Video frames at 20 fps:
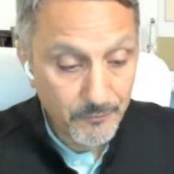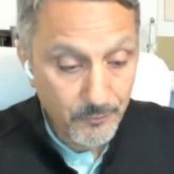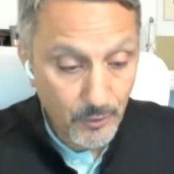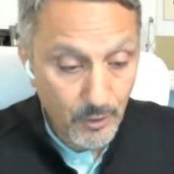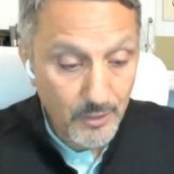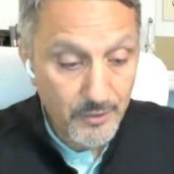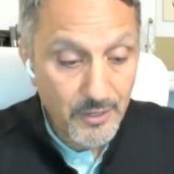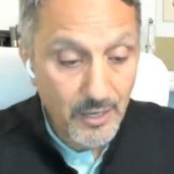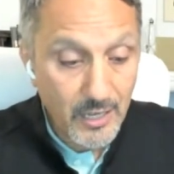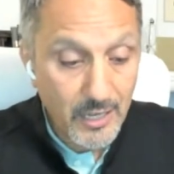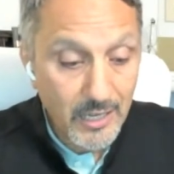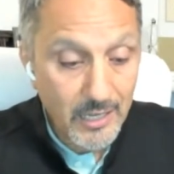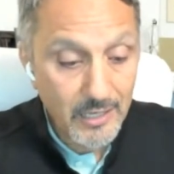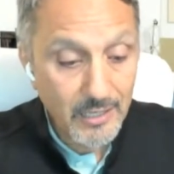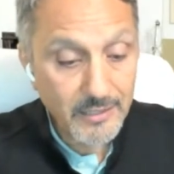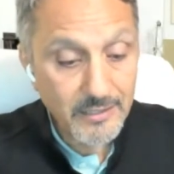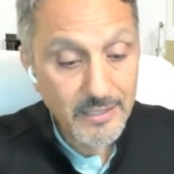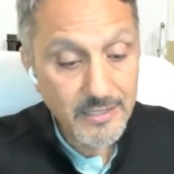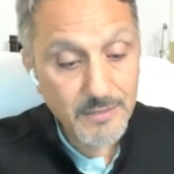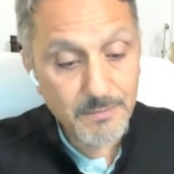before the
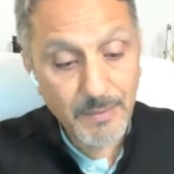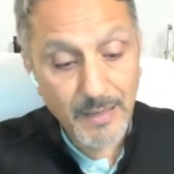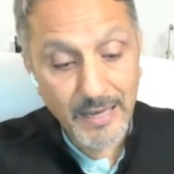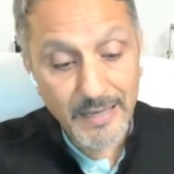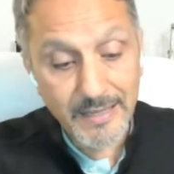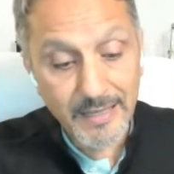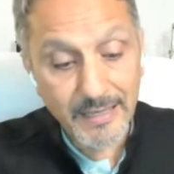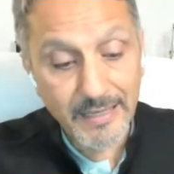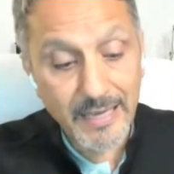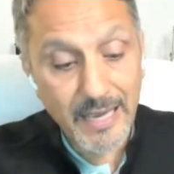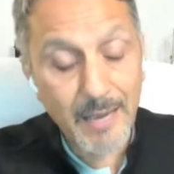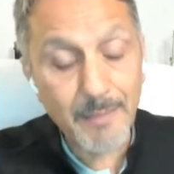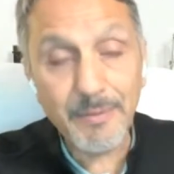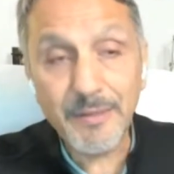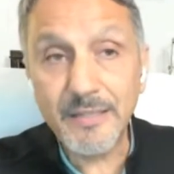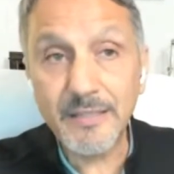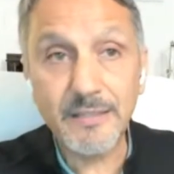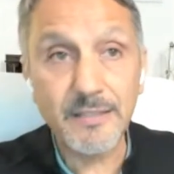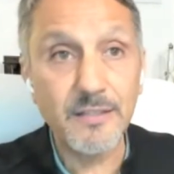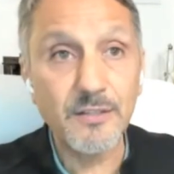holidays by the
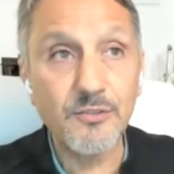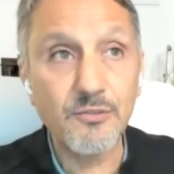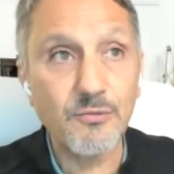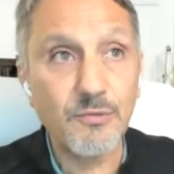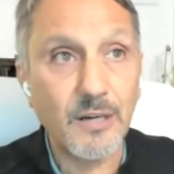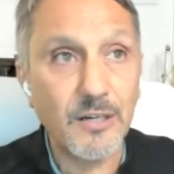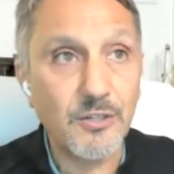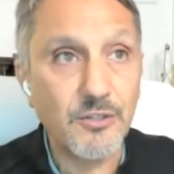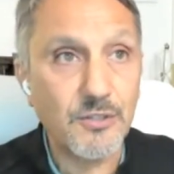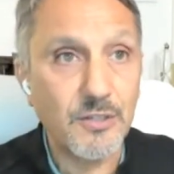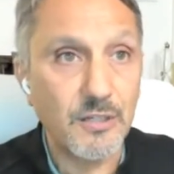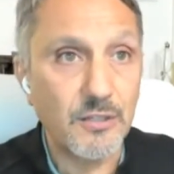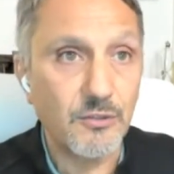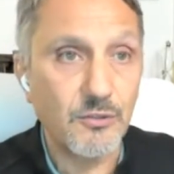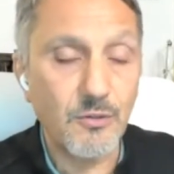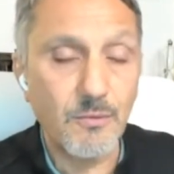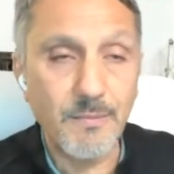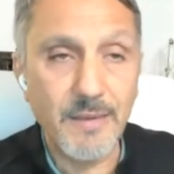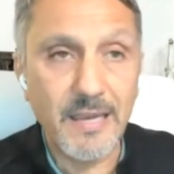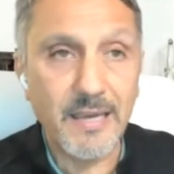cabinet
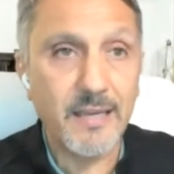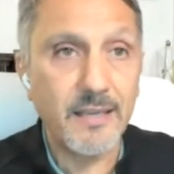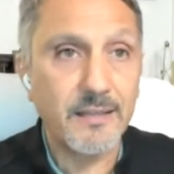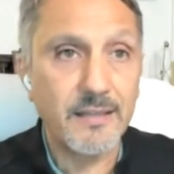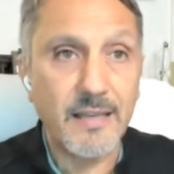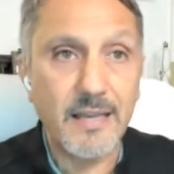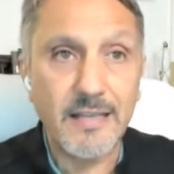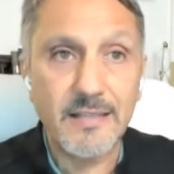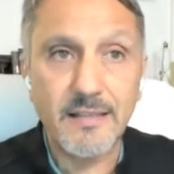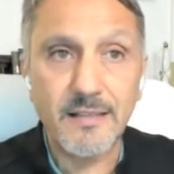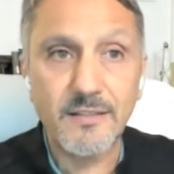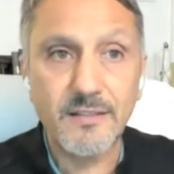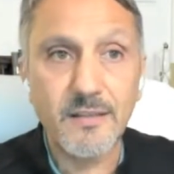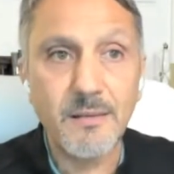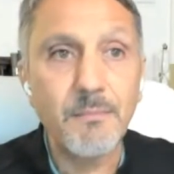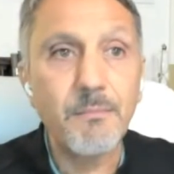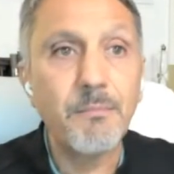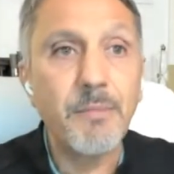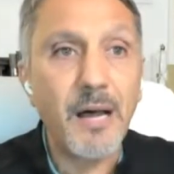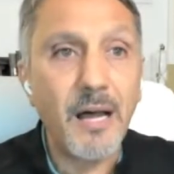instruction to make it as
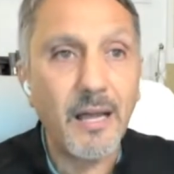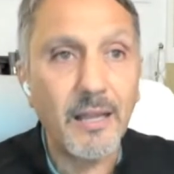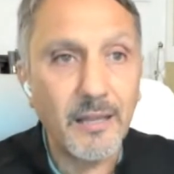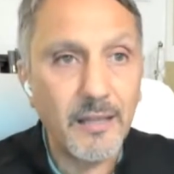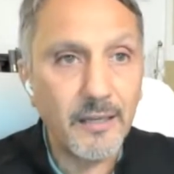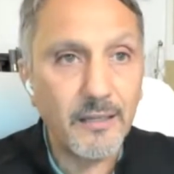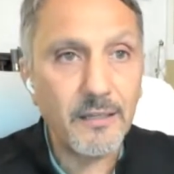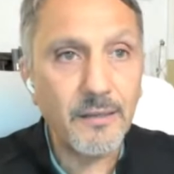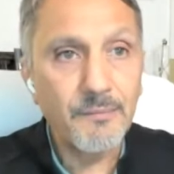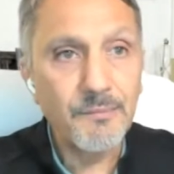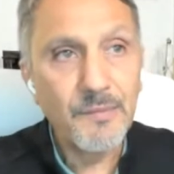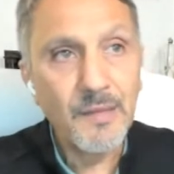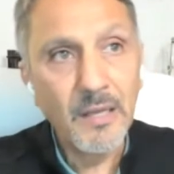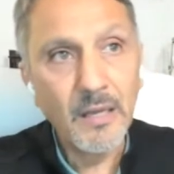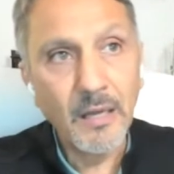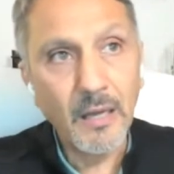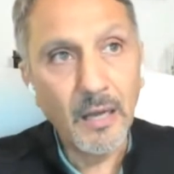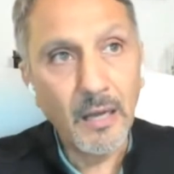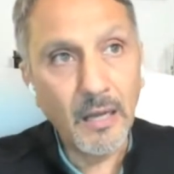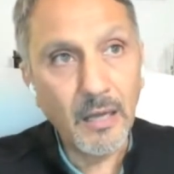a symbolic
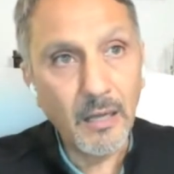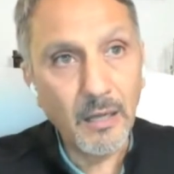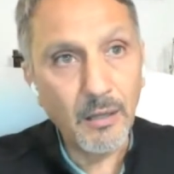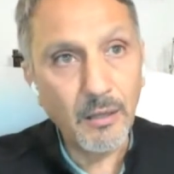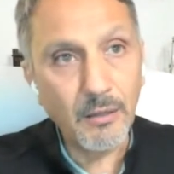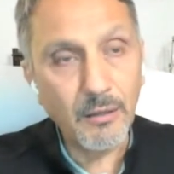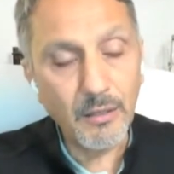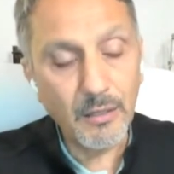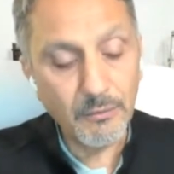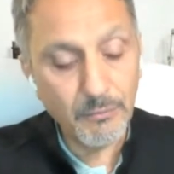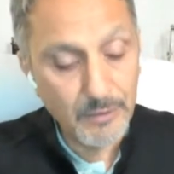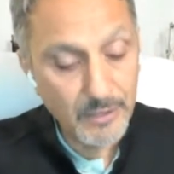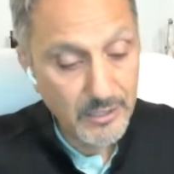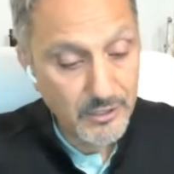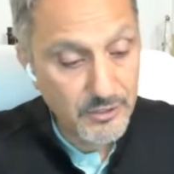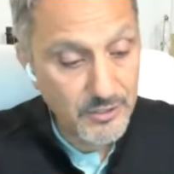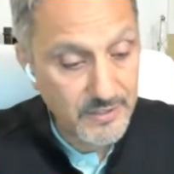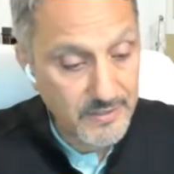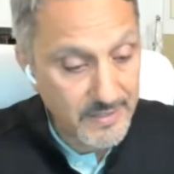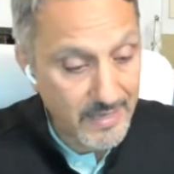
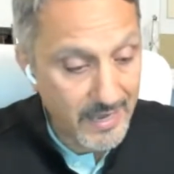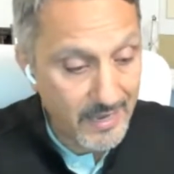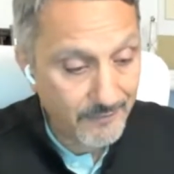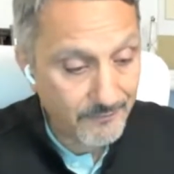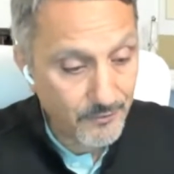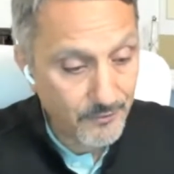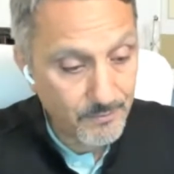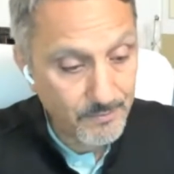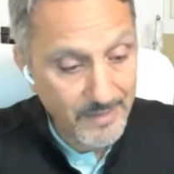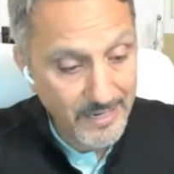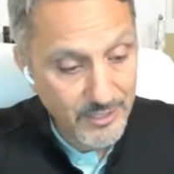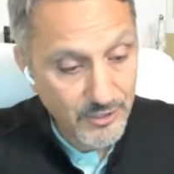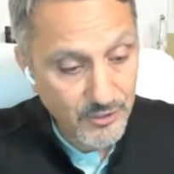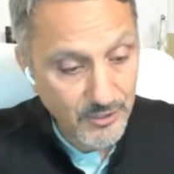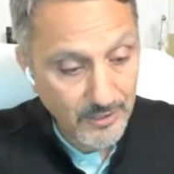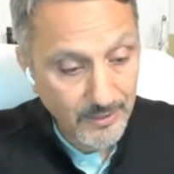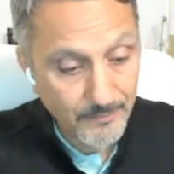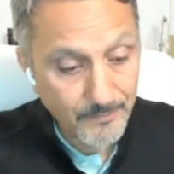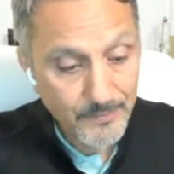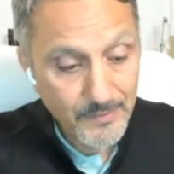religious
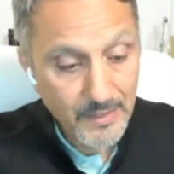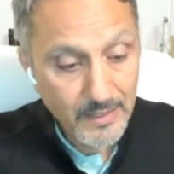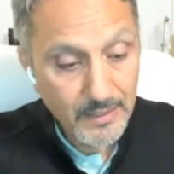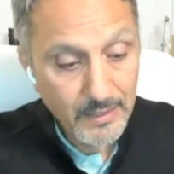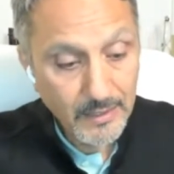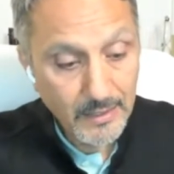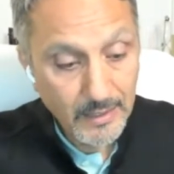affirmation.